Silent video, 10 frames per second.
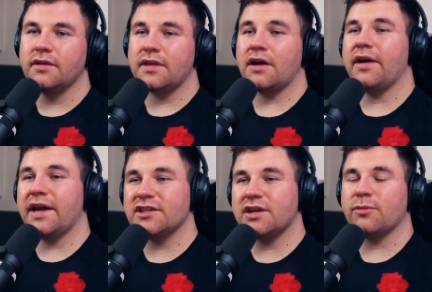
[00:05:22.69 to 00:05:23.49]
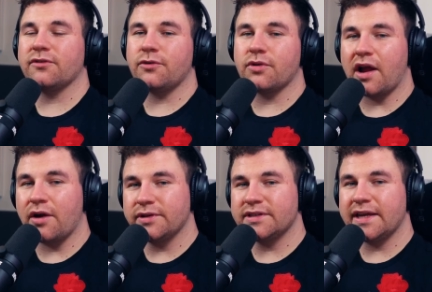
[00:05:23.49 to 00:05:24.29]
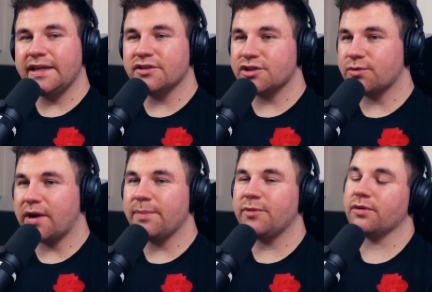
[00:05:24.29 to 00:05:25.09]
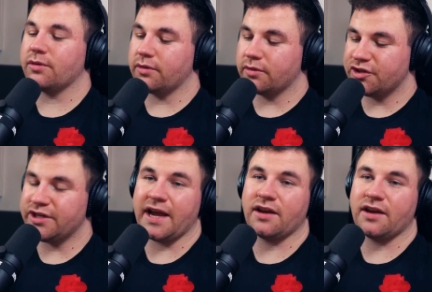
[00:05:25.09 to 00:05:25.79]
Now, as number four, I would say describe your channel